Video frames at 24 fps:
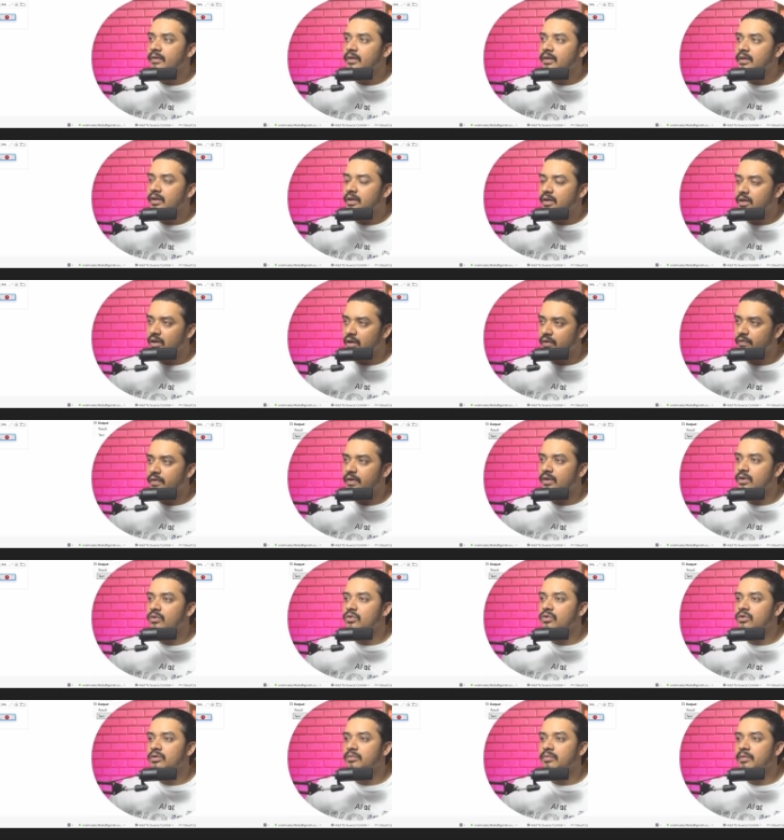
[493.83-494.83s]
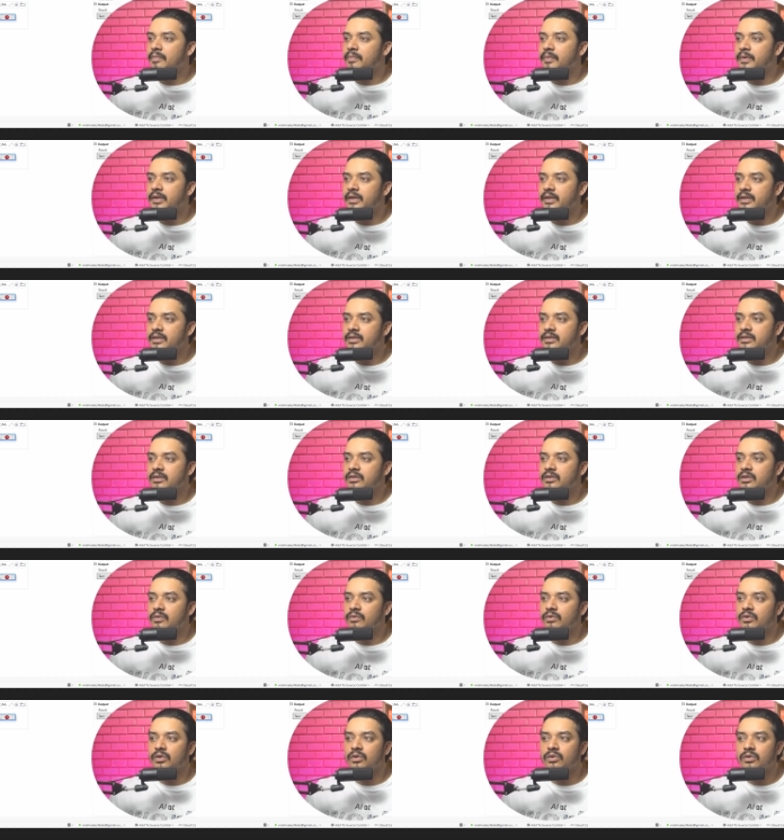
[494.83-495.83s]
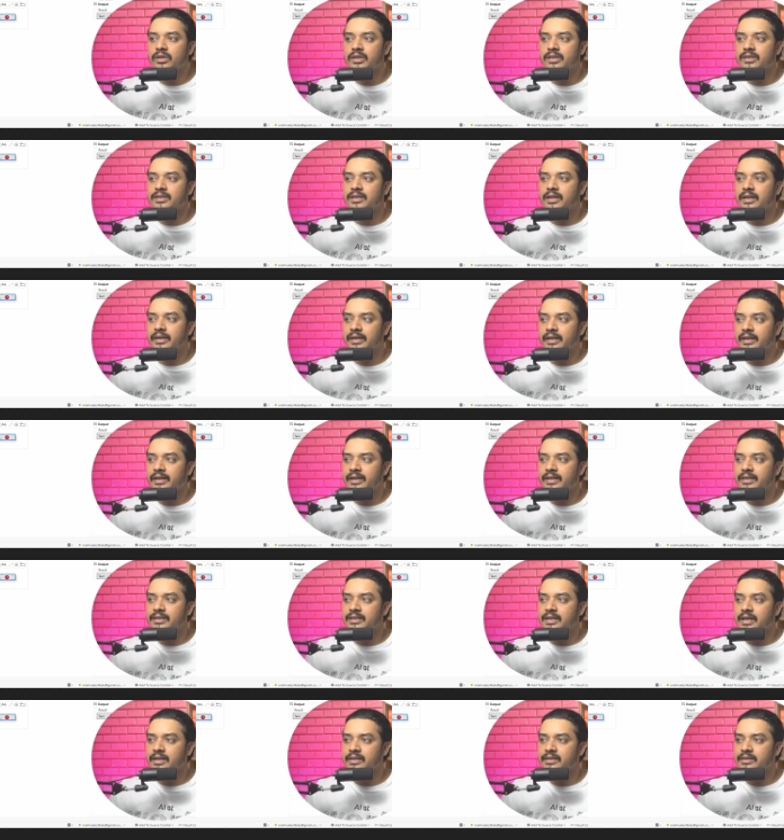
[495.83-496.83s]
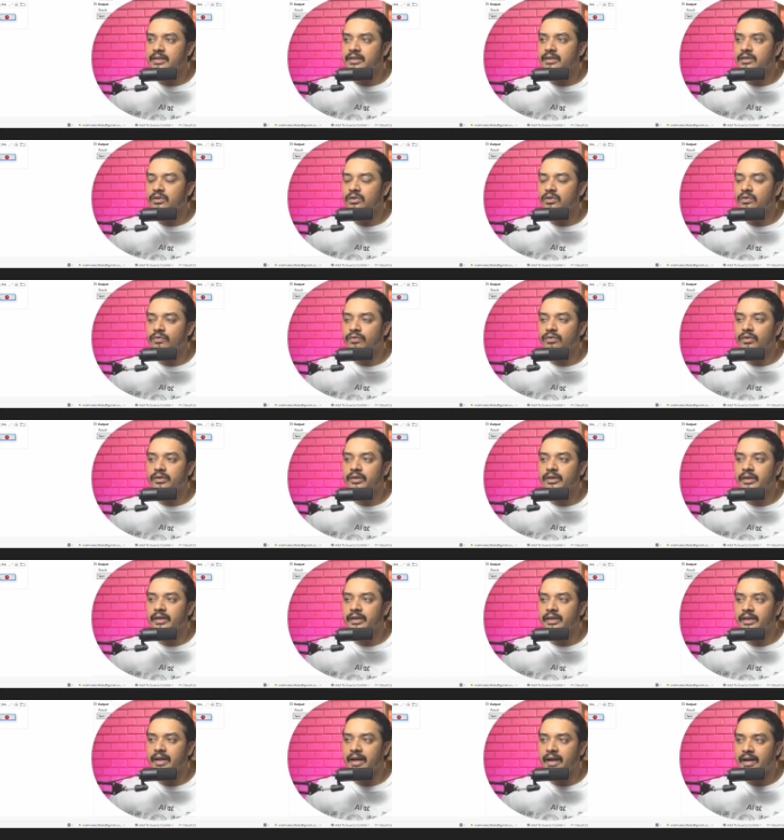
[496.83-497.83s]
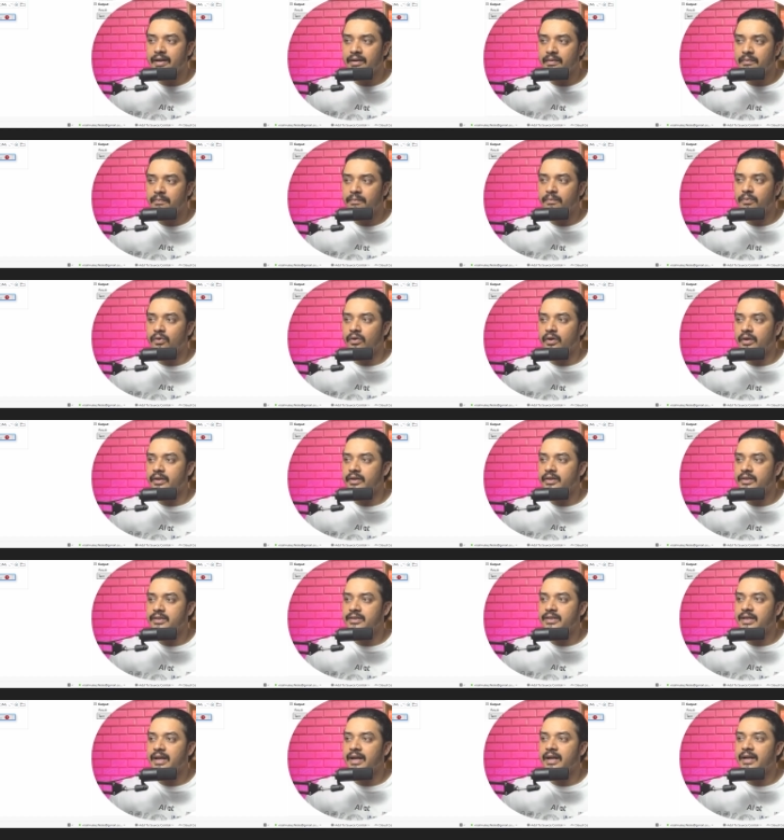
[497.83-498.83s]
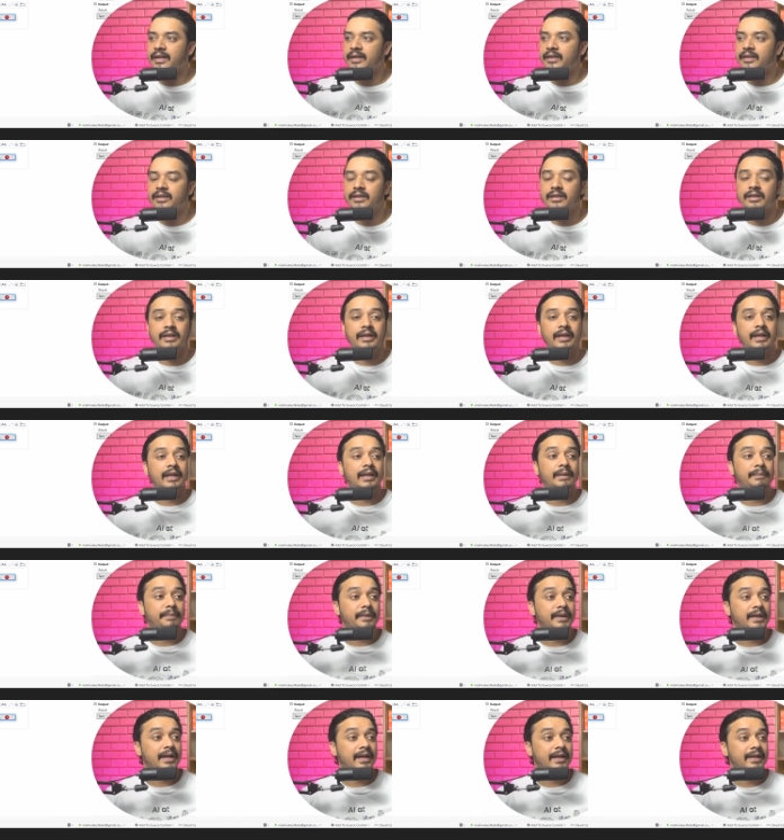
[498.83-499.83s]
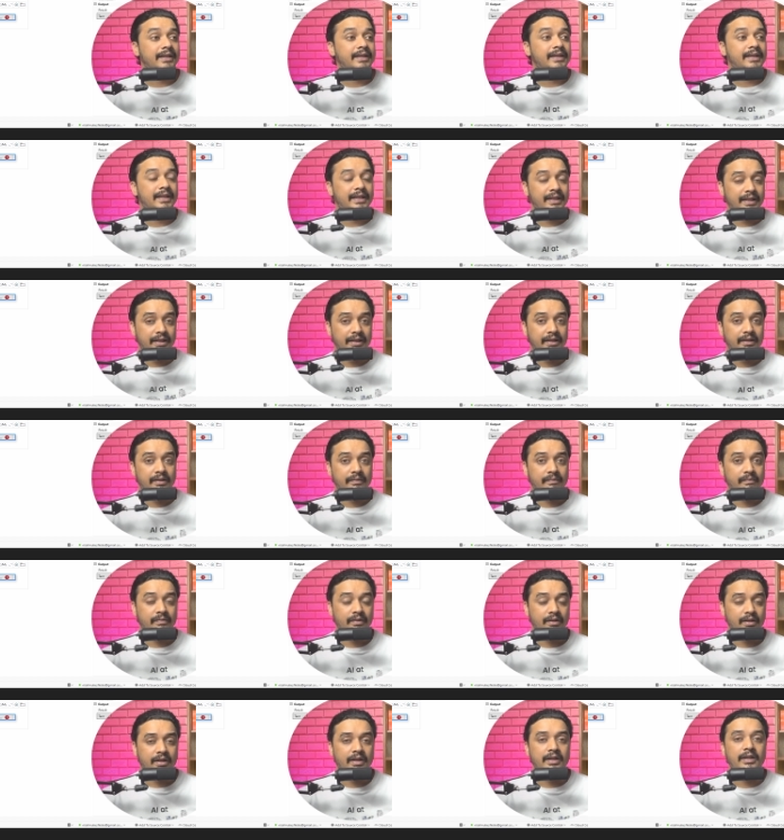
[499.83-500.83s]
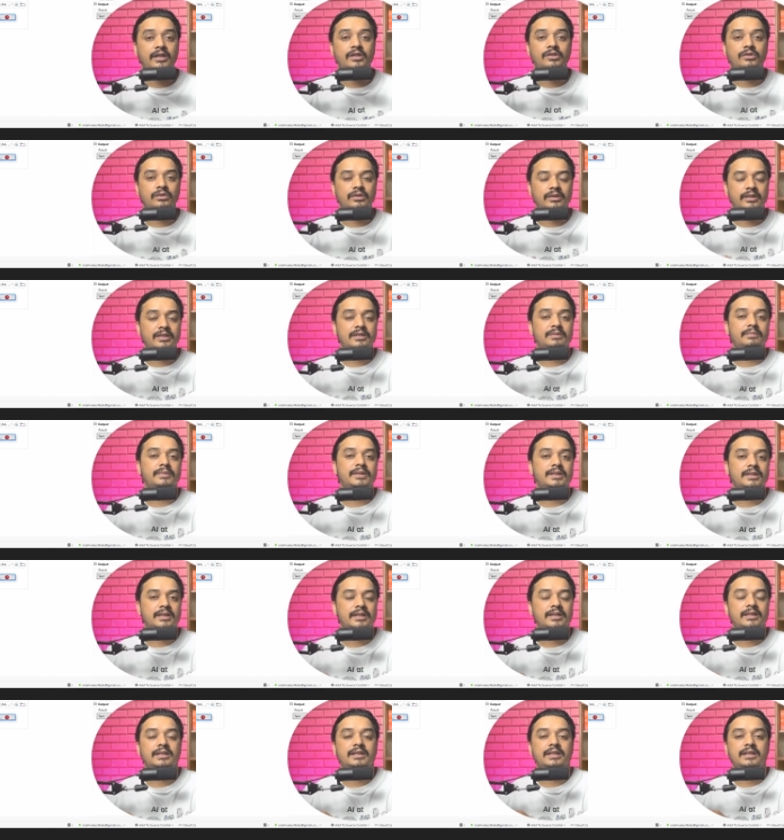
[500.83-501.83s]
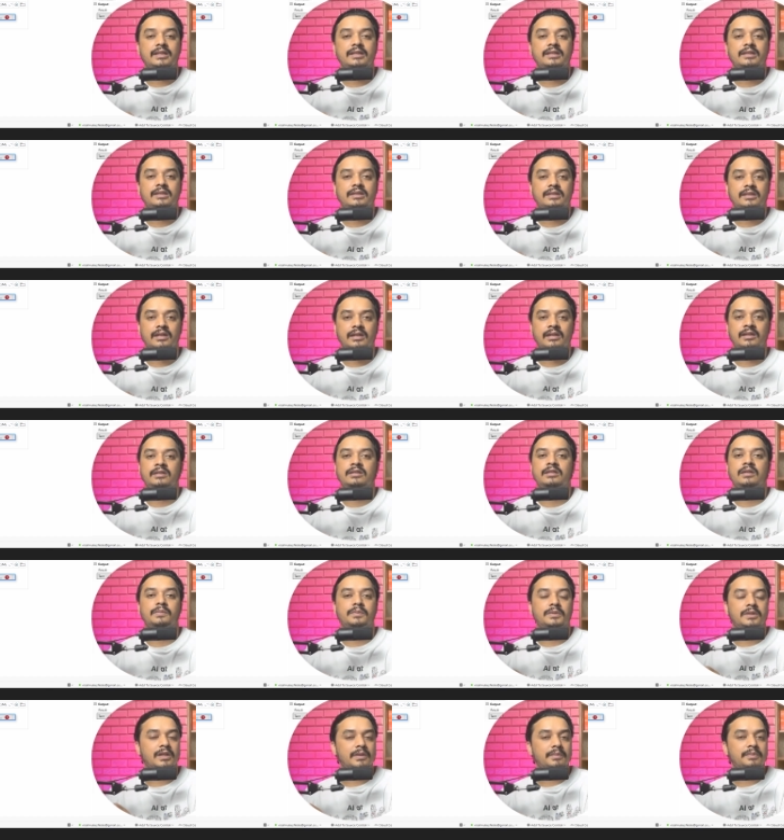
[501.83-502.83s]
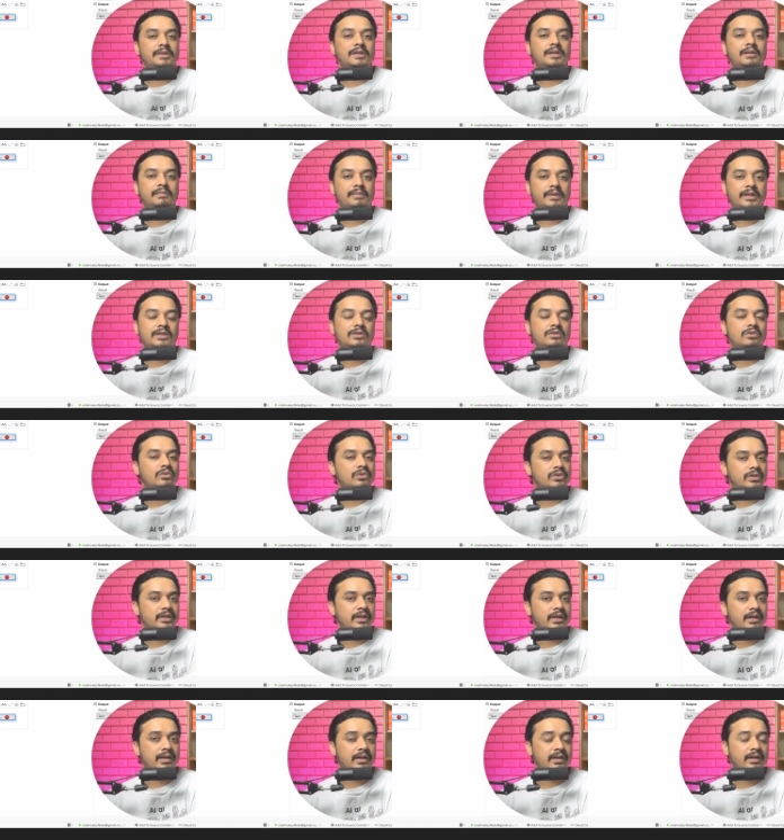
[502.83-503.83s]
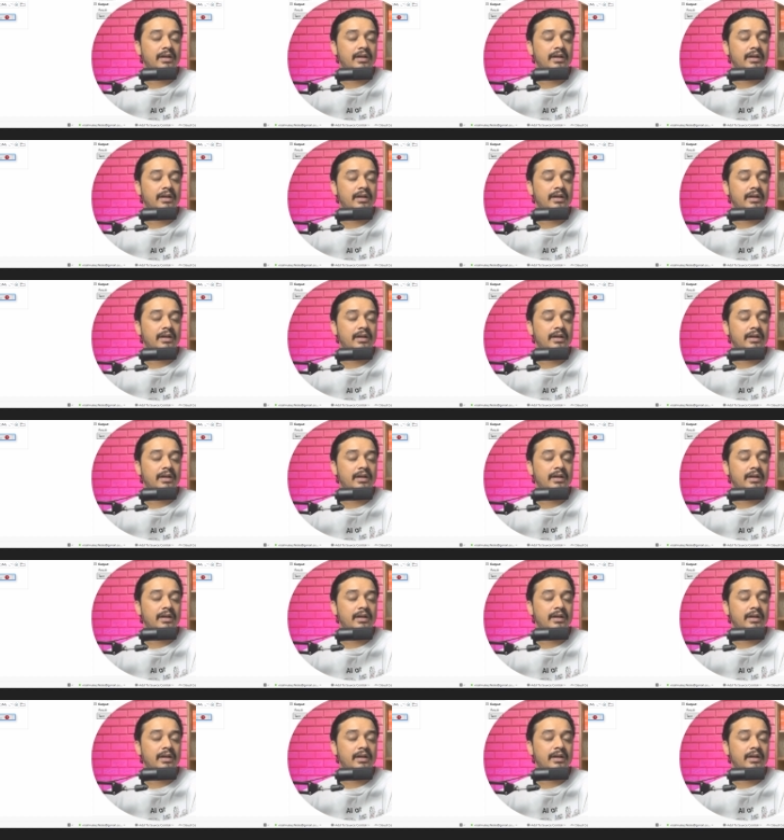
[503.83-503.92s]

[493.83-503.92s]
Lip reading: Now if I go to the properties, you would notice that it is asking you for the endpoints and the API key, right? So this means this is a subscription based OCR.